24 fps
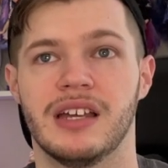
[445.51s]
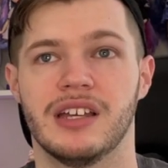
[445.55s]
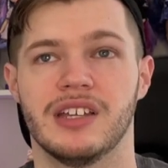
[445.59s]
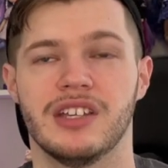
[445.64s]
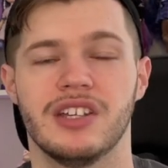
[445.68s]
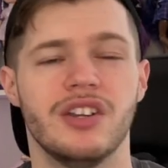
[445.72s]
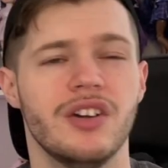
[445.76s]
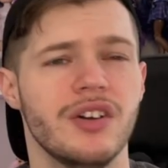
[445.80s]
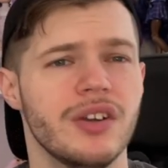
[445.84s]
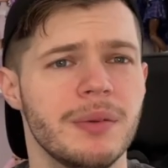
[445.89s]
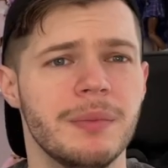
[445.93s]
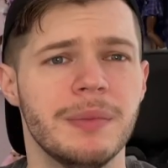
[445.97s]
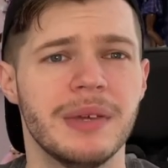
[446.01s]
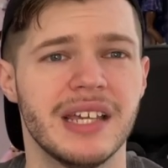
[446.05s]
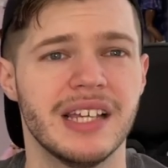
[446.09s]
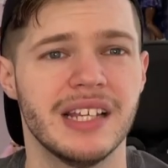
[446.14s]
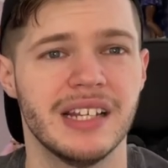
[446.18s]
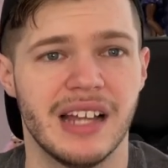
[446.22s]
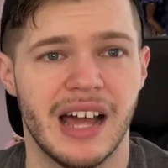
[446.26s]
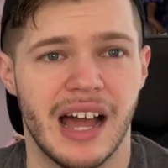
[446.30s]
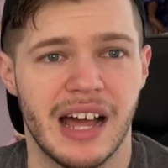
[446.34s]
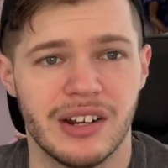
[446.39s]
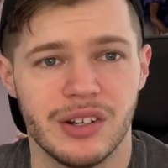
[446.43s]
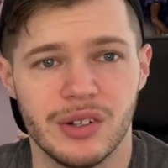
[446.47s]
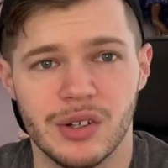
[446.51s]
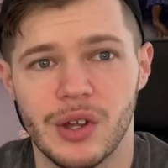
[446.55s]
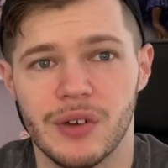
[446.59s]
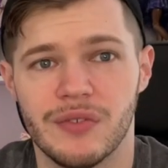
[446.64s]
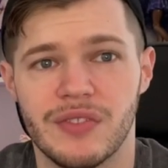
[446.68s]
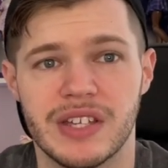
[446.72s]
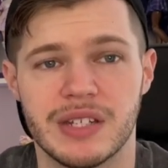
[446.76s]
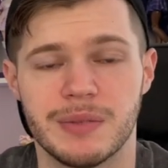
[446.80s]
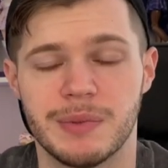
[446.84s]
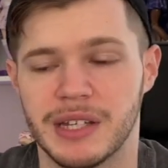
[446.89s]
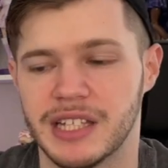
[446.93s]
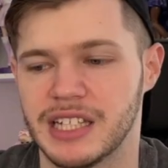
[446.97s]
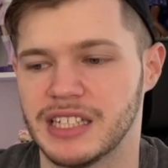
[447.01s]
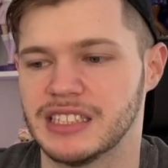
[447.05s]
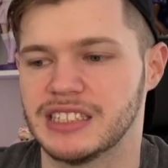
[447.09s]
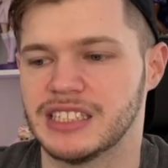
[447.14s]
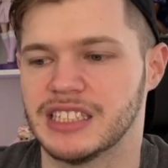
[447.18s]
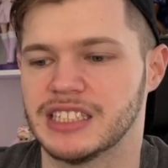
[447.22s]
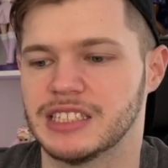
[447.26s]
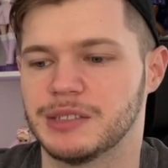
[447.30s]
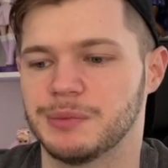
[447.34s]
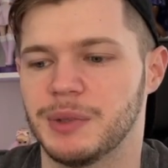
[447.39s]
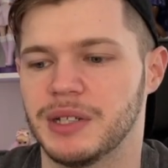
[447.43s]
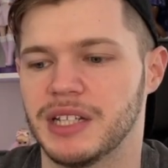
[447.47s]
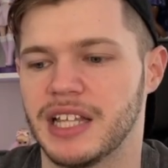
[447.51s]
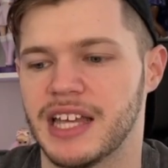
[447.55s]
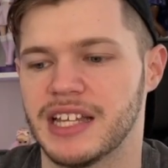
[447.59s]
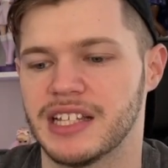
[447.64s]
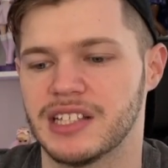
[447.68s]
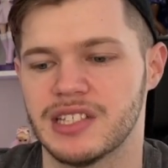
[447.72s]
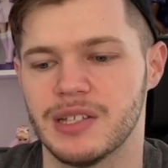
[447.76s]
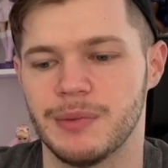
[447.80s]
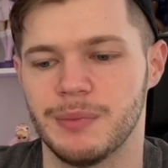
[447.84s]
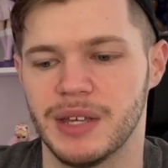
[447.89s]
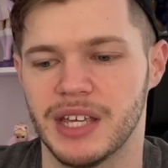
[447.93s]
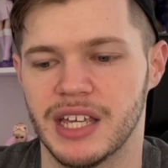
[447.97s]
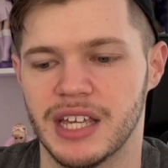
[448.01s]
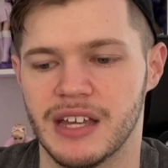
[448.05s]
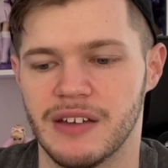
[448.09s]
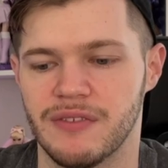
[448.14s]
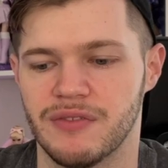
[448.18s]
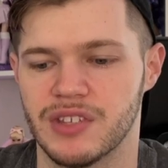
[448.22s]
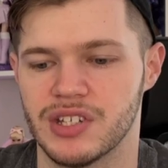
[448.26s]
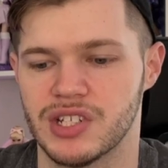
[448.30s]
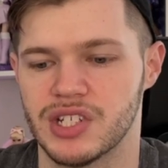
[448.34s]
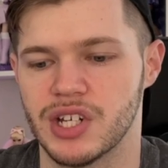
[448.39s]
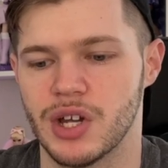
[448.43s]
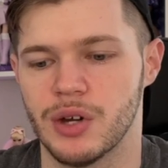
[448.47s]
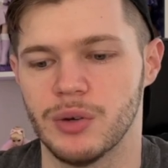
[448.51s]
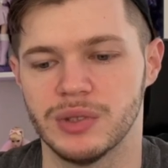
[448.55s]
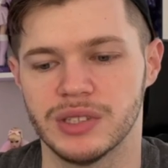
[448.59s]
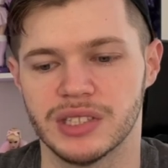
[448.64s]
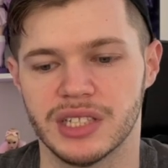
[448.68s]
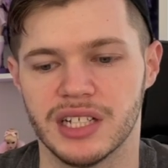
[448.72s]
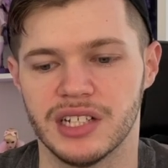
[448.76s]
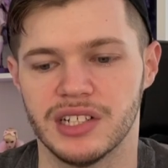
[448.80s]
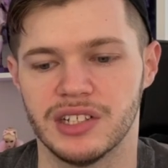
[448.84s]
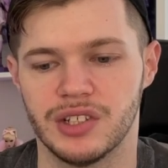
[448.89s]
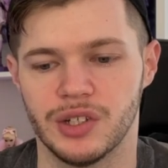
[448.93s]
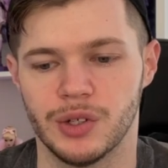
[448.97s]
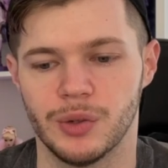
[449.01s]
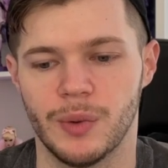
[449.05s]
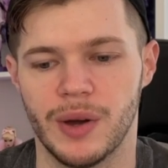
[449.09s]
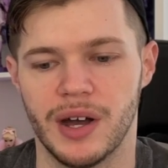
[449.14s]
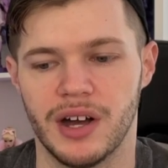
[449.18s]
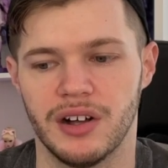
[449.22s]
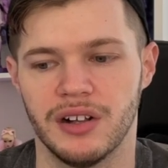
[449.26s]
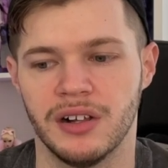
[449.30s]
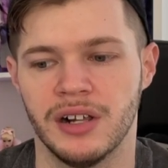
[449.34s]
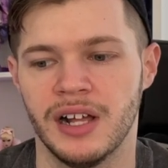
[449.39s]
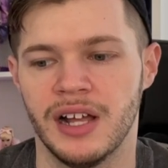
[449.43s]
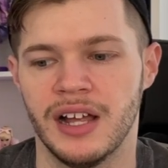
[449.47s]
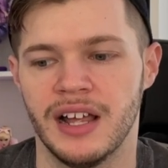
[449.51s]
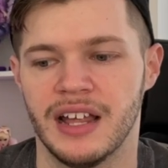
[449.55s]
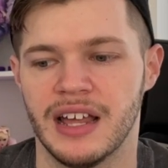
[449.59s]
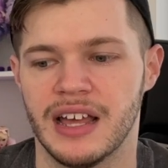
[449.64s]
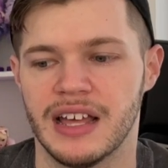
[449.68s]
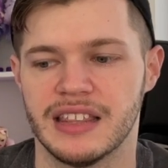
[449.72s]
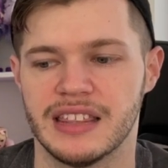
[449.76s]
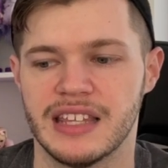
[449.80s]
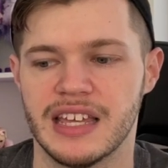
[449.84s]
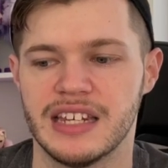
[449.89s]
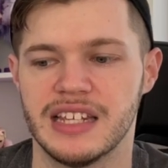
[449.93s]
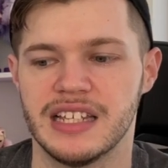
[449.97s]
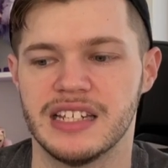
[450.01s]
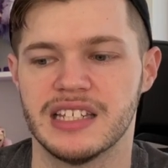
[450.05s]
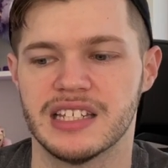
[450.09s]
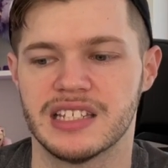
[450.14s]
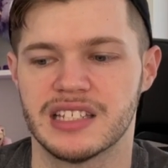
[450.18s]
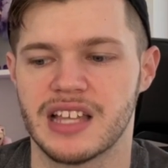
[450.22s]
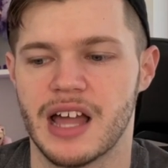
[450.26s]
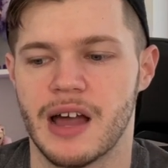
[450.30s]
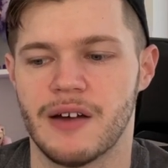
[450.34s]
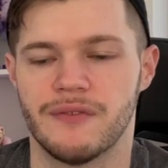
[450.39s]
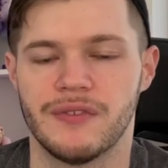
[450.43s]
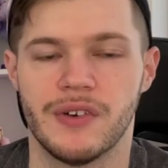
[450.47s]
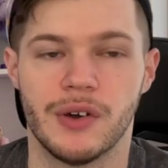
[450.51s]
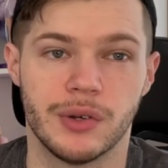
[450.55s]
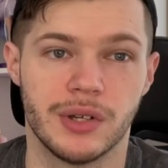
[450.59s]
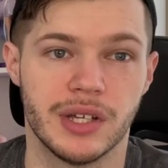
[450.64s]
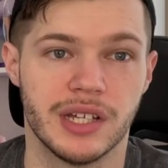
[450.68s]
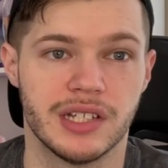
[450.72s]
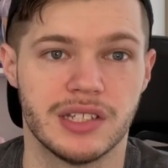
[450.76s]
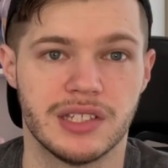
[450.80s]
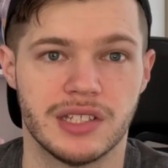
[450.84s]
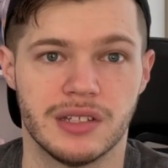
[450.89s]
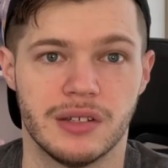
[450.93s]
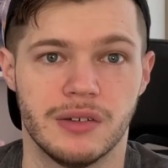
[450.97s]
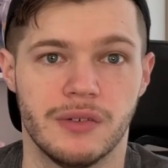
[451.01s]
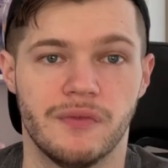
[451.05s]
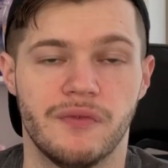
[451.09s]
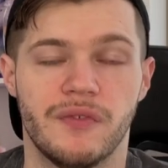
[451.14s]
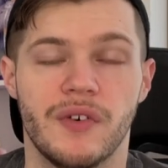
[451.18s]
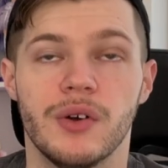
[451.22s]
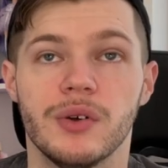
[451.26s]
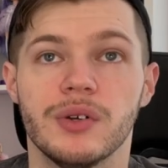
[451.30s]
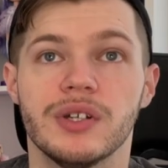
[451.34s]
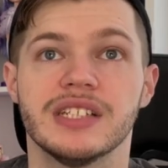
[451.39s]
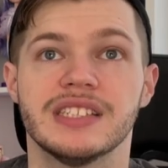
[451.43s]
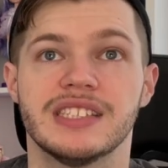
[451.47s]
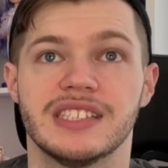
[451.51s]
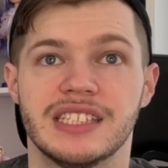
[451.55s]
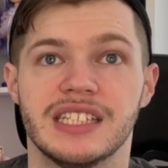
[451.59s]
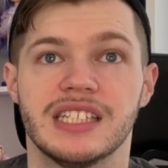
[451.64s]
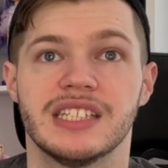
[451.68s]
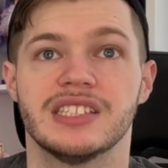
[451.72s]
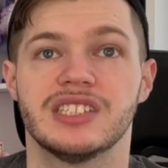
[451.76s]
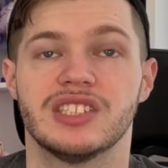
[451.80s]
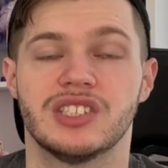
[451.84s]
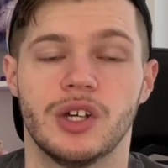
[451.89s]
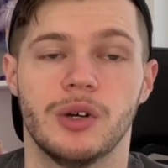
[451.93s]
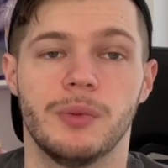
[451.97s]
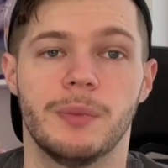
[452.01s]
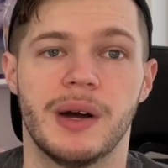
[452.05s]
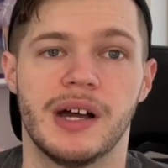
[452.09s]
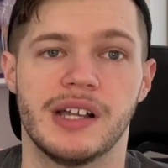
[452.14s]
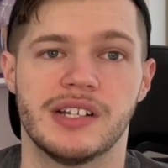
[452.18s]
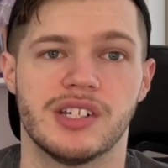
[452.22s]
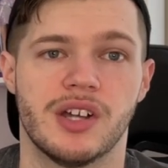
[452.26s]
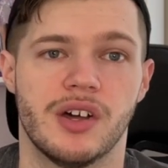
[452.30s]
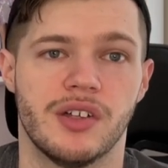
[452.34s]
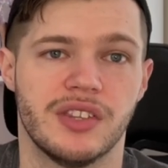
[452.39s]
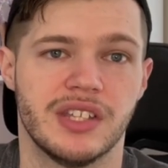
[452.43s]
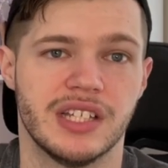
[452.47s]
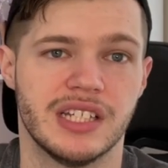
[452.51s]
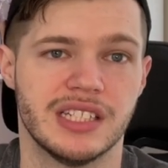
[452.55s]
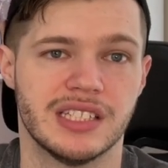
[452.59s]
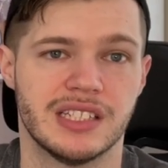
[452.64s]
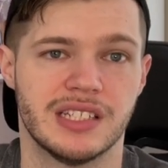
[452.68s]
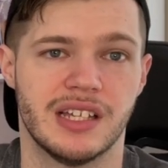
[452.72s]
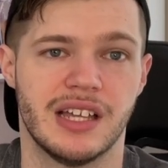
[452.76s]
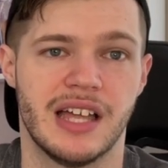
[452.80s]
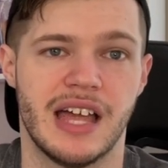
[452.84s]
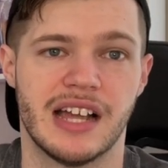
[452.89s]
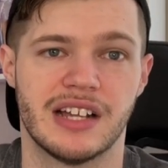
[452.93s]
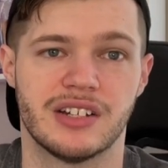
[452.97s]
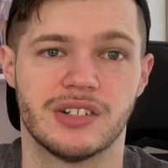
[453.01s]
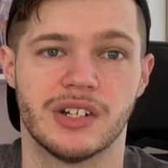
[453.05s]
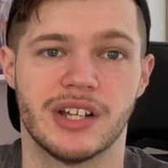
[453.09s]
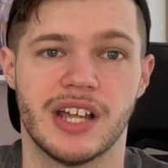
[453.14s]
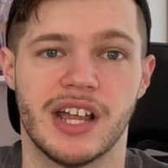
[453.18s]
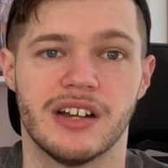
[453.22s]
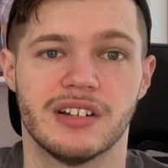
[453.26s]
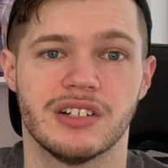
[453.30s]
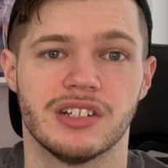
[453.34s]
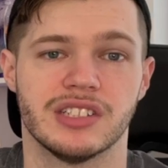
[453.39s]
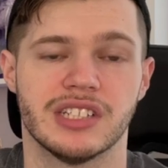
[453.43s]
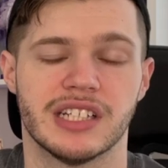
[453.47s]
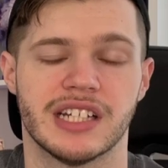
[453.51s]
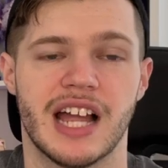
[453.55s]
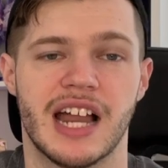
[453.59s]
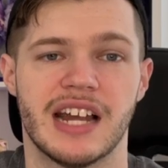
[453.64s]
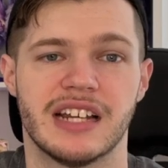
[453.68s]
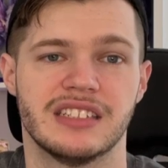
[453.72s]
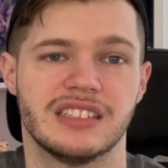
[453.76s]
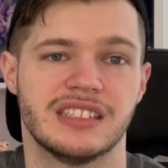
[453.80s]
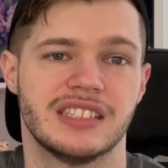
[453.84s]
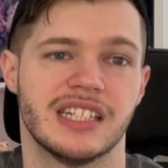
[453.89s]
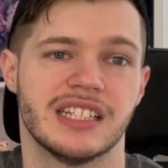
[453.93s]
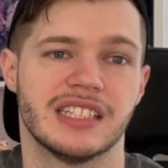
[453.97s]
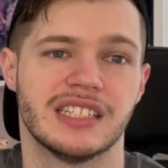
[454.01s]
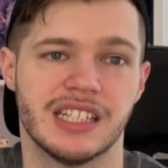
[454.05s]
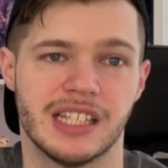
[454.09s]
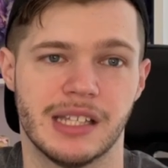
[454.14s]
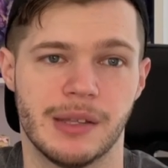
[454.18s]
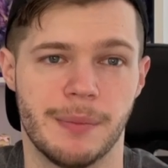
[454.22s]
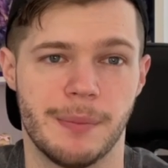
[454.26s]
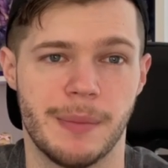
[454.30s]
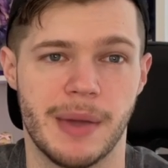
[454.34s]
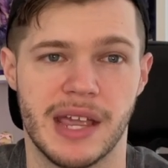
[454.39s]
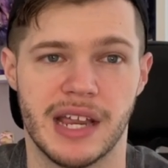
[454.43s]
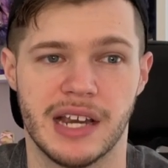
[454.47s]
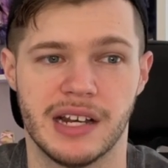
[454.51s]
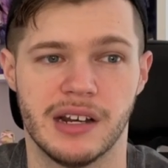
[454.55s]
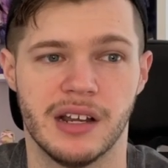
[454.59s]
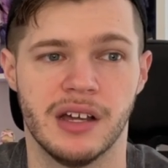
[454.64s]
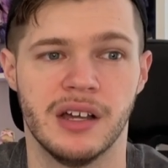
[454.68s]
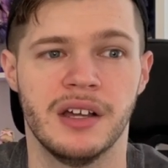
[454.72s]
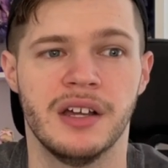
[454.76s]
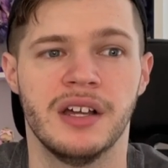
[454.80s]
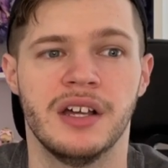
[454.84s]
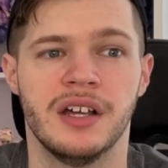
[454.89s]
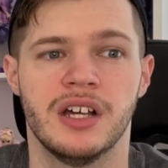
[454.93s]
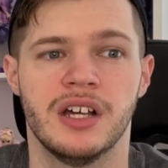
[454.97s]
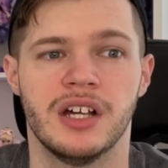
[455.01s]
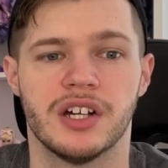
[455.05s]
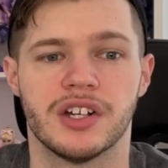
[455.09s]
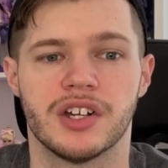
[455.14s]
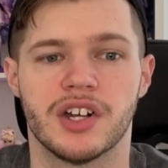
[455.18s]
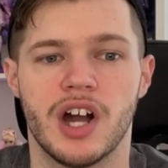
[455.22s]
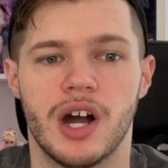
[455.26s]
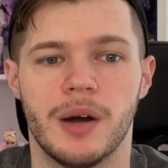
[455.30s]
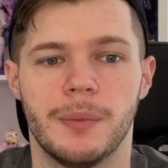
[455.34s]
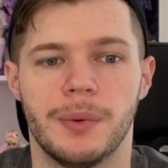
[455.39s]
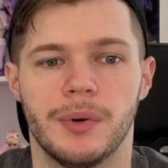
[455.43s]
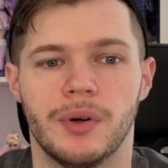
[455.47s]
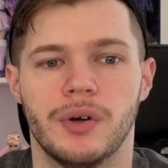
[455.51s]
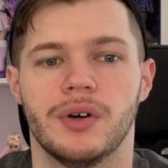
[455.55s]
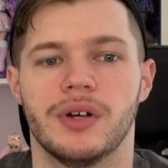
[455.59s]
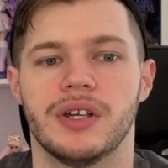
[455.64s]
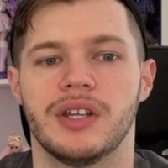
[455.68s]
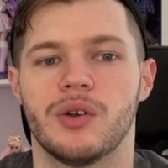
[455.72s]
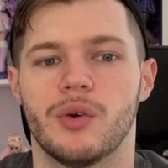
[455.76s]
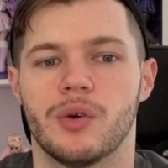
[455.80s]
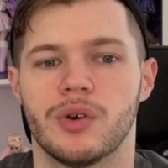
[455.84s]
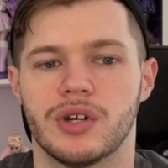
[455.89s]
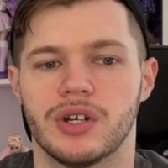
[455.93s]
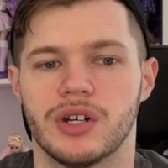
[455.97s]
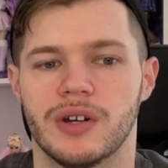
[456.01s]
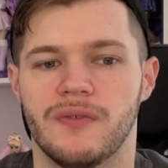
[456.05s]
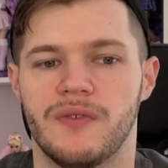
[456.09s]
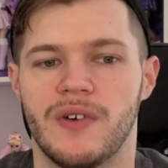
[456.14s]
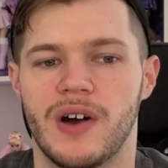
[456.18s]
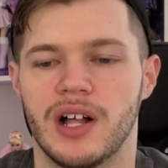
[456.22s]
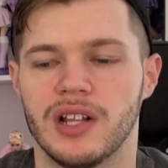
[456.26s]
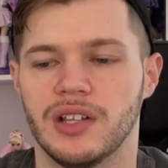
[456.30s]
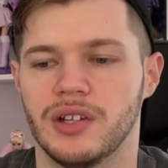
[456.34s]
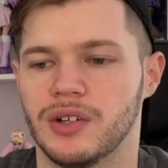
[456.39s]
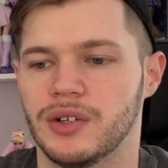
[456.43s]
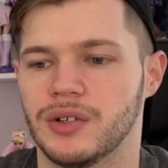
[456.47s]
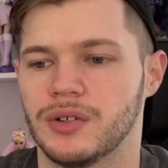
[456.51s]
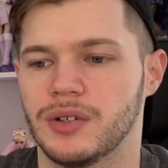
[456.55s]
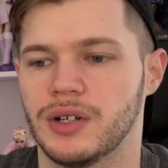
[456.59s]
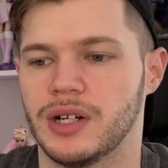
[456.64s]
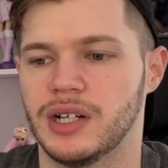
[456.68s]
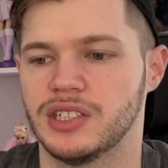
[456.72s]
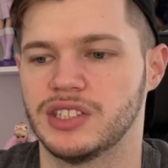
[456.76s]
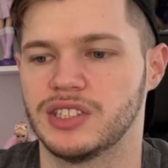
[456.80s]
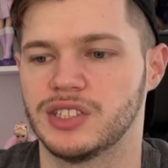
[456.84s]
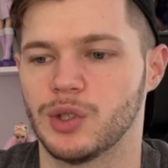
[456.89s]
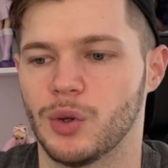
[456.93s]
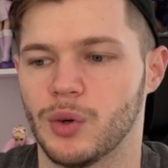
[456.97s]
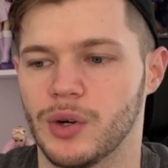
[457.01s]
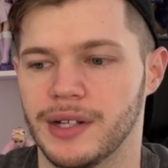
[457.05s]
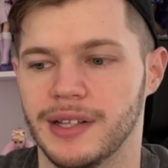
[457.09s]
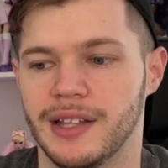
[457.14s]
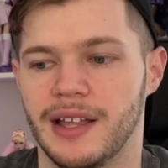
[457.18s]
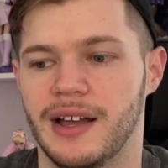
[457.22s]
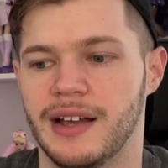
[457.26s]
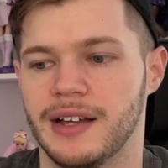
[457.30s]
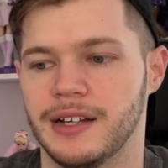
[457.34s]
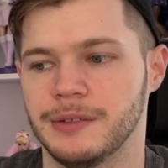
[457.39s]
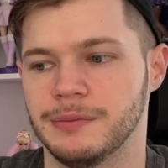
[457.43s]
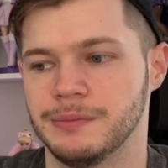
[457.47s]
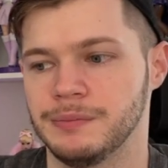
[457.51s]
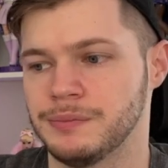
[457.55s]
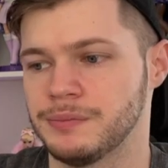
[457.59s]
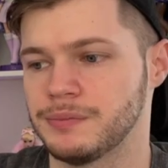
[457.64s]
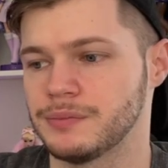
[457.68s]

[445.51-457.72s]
You know what I mean? I don't know if that's making sense, but, like, to me, if the show was going to do well, they need to stop focusing so much on these extra characters and kind of stick to the main couple in order to follow a storyline.